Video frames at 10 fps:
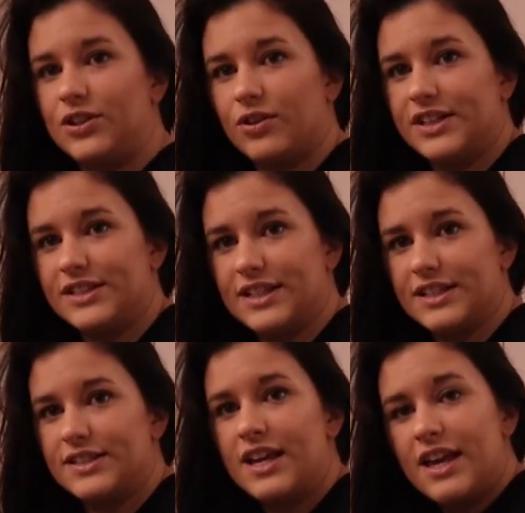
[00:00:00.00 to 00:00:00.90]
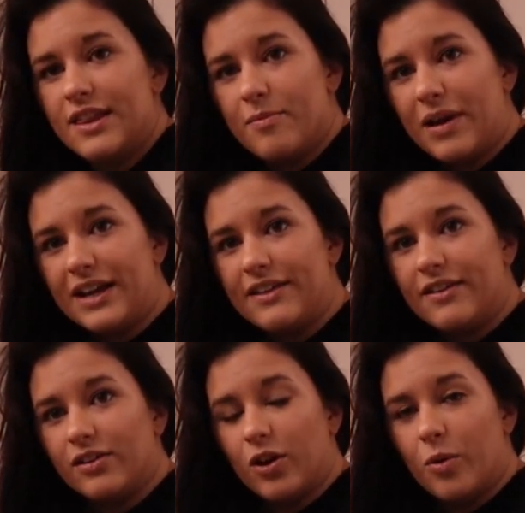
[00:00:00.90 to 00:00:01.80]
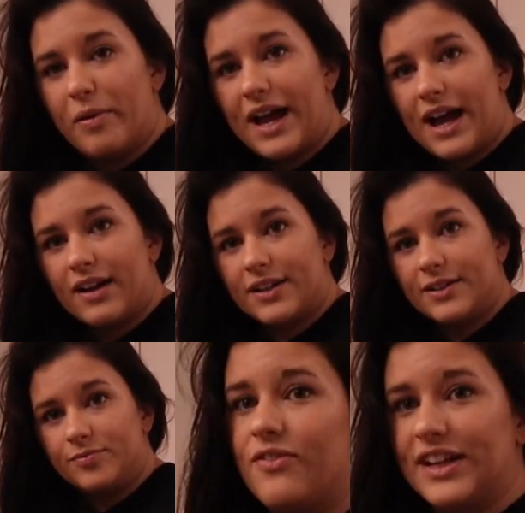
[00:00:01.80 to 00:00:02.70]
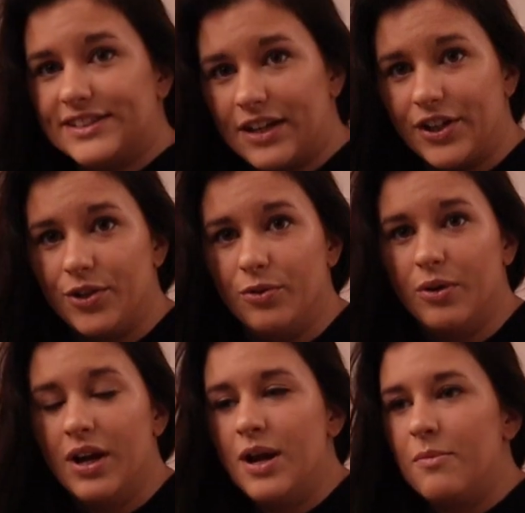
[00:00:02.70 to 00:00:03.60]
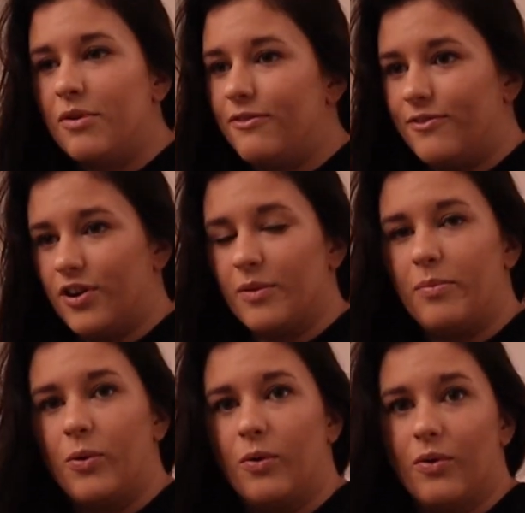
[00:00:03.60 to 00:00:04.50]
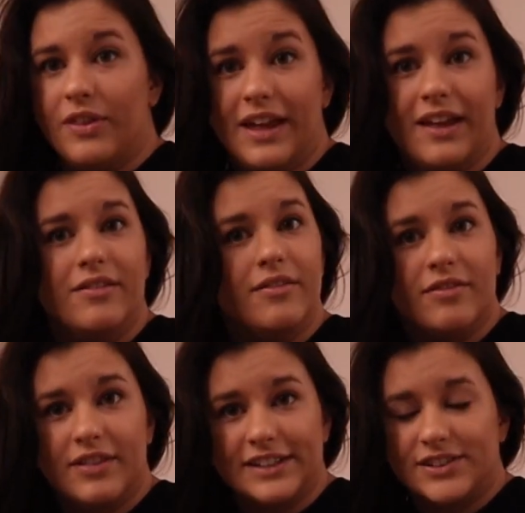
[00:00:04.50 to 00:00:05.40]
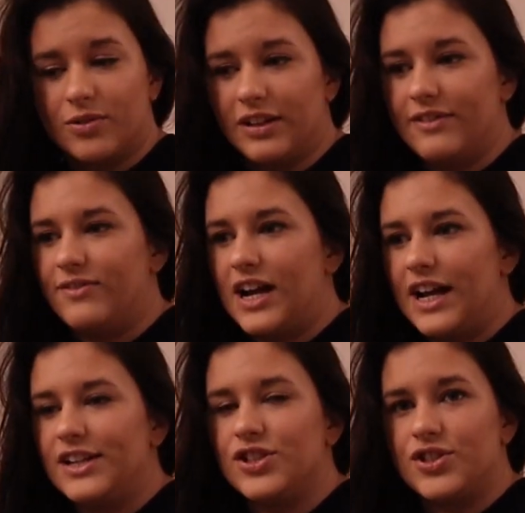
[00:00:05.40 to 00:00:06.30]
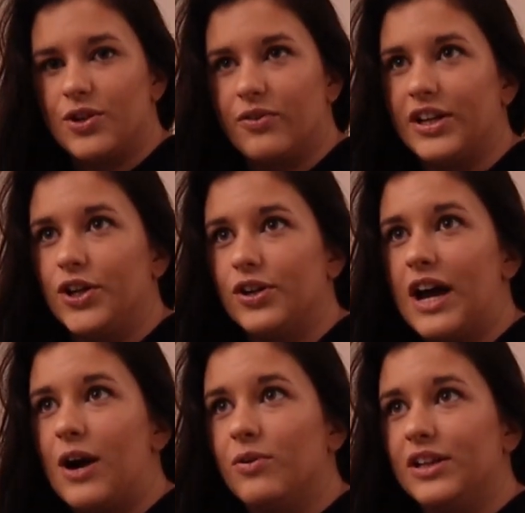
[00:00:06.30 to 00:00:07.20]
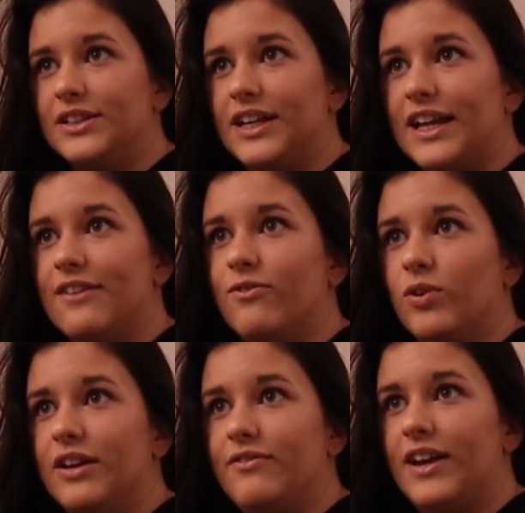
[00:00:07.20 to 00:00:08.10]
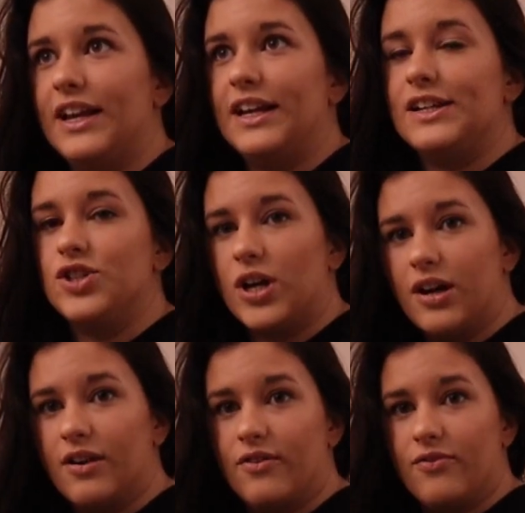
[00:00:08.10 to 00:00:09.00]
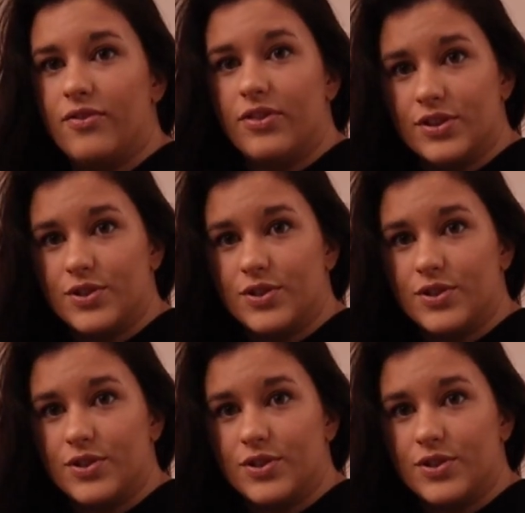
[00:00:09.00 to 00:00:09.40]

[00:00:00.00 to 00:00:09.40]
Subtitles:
decreases the pain in their low back. If that's how you prefer to pull, then that's totally fine. Just know that you're not really taking full advantage of the